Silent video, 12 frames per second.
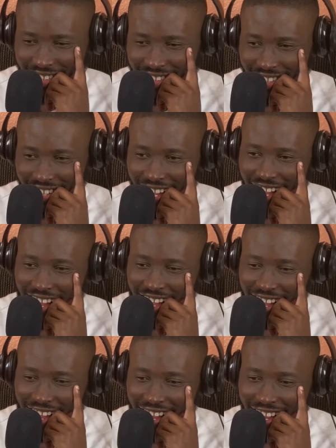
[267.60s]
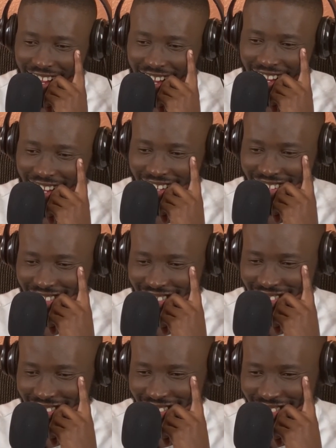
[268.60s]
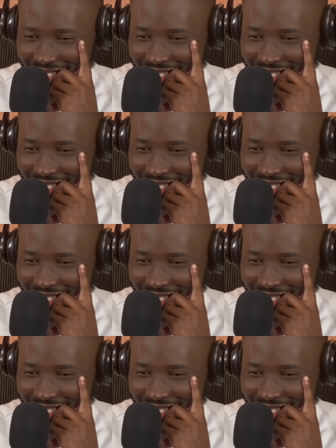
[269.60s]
Nobody speaks.